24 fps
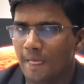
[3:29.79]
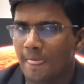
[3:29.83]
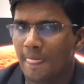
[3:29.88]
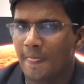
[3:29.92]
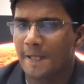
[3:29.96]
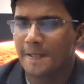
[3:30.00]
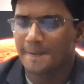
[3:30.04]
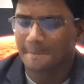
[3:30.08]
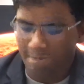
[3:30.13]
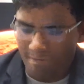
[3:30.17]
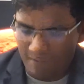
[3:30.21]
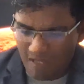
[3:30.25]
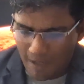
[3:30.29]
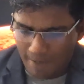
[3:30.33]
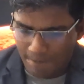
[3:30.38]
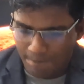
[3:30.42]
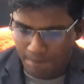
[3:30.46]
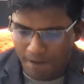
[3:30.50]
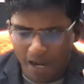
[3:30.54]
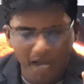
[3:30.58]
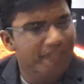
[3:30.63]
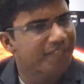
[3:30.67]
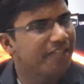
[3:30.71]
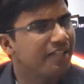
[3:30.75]
A
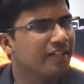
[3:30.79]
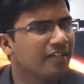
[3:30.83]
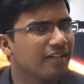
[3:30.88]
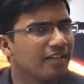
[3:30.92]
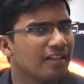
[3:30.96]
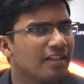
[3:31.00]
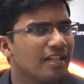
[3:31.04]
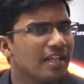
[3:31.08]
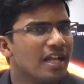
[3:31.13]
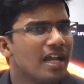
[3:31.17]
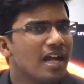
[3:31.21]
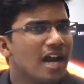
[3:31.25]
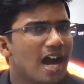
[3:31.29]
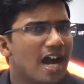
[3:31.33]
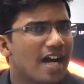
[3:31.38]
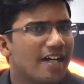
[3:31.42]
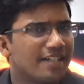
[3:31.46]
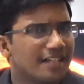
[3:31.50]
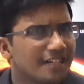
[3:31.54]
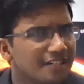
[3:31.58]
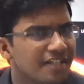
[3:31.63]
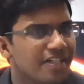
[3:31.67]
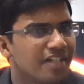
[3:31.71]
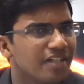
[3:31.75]
particle
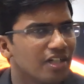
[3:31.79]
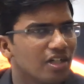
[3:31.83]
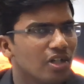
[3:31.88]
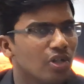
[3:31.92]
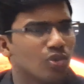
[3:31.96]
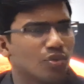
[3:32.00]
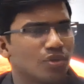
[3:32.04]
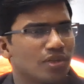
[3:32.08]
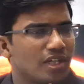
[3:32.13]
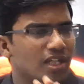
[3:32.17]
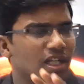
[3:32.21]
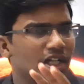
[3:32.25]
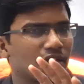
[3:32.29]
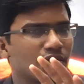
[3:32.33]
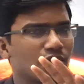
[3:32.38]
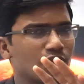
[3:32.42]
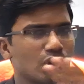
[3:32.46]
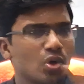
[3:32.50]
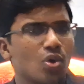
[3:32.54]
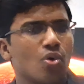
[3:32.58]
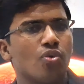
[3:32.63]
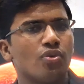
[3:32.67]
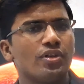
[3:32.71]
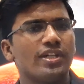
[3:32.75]
identical to an electron
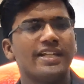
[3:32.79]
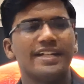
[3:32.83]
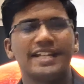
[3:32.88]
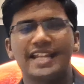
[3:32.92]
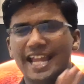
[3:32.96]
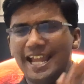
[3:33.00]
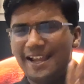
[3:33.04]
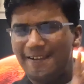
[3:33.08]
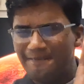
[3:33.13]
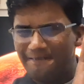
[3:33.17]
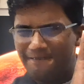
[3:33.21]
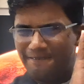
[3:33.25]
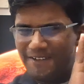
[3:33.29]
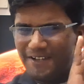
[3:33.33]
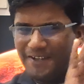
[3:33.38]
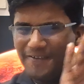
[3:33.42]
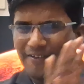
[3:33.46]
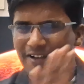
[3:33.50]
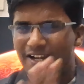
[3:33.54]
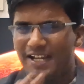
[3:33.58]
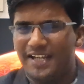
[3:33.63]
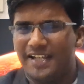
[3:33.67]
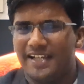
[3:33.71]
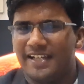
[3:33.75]
in every
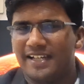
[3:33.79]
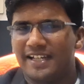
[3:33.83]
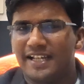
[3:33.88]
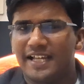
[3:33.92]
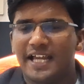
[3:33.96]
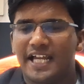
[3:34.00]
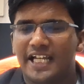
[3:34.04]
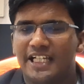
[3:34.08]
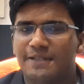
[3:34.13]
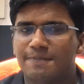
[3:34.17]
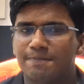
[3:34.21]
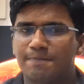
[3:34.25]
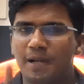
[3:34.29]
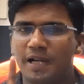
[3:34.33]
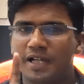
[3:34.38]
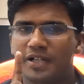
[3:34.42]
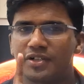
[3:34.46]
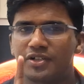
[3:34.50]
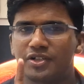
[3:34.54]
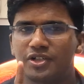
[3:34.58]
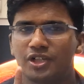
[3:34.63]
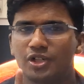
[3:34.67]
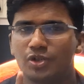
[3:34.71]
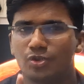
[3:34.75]
way, expected
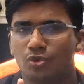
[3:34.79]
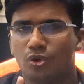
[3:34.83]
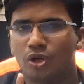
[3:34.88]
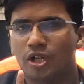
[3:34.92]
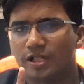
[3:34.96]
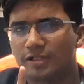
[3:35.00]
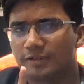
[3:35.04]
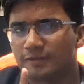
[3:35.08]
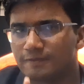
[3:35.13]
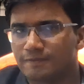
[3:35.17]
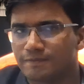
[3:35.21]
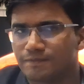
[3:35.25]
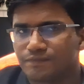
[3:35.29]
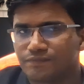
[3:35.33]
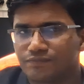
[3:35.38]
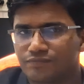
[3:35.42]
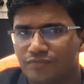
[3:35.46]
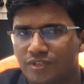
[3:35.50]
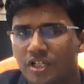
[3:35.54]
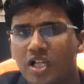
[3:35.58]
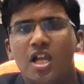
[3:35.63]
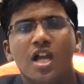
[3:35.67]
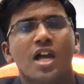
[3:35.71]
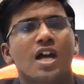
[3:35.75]
one.
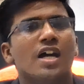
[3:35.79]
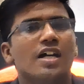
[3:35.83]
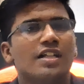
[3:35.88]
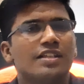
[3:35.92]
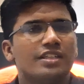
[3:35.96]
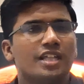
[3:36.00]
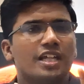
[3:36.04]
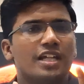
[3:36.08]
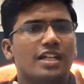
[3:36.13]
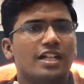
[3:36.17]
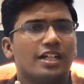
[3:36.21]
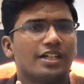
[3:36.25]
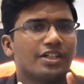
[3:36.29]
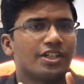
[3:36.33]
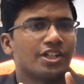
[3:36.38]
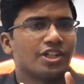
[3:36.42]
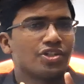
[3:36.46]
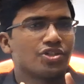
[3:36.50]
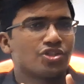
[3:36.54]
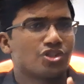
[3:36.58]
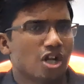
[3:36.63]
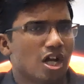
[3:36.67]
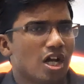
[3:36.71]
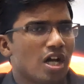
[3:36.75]
The electric
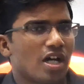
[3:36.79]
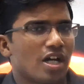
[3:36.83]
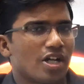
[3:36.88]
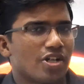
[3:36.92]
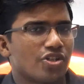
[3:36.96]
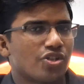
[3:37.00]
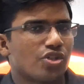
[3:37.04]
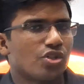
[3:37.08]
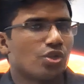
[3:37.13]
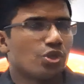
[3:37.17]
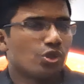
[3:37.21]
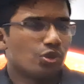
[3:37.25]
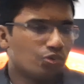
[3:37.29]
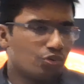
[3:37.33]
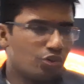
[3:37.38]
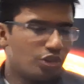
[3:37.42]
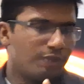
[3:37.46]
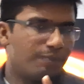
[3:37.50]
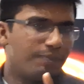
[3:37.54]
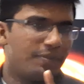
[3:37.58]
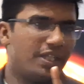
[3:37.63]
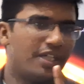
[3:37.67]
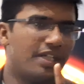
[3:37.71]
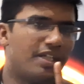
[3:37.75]
charge would
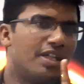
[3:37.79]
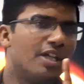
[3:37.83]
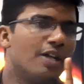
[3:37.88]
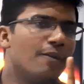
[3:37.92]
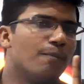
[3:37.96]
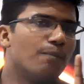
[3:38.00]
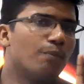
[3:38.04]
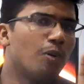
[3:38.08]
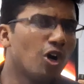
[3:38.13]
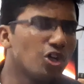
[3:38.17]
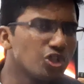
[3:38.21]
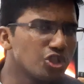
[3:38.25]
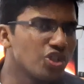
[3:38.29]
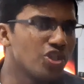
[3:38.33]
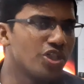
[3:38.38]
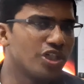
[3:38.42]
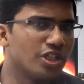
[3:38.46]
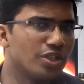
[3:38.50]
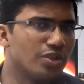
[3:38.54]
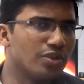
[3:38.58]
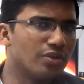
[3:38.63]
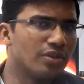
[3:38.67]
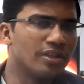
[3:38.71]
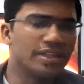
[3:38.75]
be positive
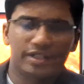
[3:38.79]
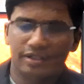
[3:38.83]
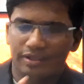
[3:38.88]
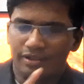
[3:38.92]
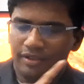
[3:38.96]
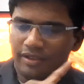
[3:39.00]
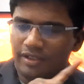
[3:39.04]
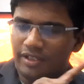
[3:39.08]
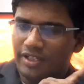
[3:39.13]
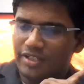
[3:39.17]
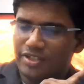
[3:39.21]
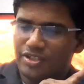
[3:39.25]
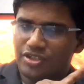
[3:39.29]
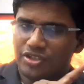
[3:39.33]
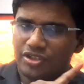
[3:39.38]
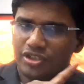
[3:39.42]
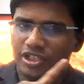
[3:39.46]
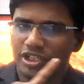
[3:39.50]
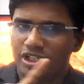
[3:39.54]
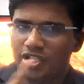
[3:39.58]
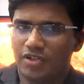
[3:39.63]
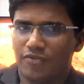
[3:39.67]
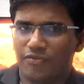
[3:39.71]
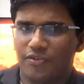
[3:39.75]
instead of
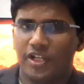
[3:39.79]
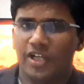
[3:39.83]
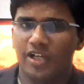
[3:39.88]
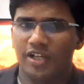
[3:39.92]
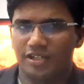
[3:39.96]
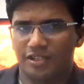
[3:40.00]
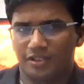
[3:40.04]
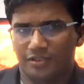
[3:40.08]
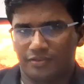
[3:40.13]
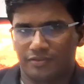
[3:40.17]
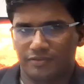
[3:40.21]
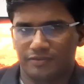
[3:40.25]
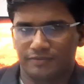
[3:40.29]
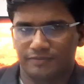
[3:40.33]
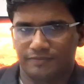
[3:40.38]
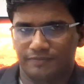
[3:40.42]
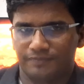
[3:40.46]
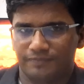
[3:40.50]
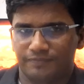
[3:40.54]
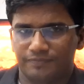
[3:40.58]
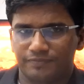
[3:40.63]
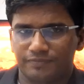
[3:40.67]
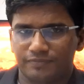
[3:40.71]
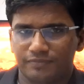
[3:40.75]
negative.
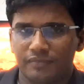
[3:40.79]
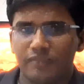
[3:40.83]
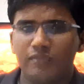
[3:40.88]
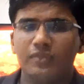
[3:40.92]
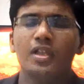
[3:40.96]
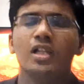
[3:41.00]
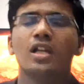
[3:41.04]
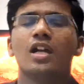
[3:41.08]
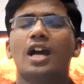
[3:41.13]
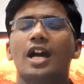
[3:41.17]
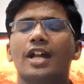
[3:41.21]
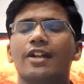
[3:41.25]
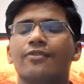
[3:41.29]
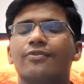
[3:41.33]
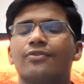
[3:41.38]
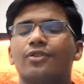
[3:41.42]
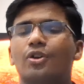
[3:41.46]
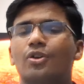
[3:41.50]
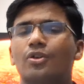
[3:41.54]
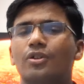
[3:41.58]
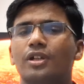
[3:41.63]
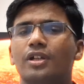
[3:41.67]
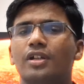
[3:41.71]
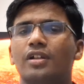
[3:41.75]
And 4 years
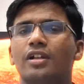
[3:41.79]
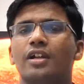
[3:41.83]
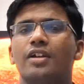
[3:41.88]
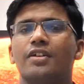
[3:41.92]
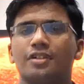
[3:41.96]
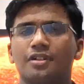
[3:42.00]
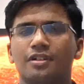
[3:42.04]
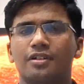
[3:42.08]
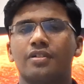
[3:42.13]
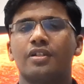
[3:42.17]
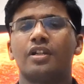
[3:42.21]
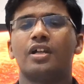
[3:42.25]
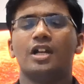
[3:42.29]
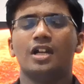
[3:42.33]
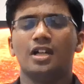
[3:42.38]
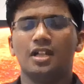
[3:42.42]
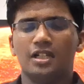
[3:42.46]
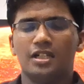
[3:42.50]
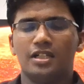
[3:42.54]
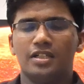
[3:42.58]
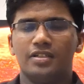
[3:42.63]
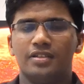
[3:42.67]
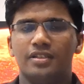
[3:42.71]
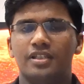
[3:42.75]
later,
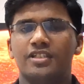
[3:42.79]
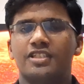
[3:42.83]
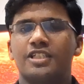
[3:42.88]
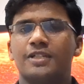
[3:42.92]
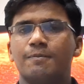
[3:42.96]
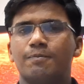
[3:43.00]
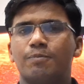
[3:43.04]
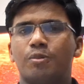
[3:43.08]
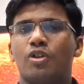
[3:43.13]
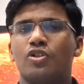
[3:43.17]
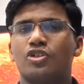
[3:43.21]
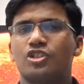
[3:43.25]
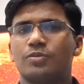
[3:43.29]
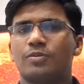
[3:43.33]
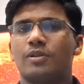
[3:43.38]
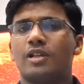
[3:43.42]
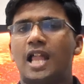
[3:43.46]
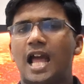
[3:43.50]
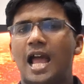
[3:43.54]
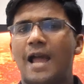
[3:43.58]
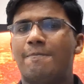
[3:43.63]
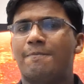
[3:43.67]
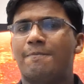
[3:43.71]
this impossible happened.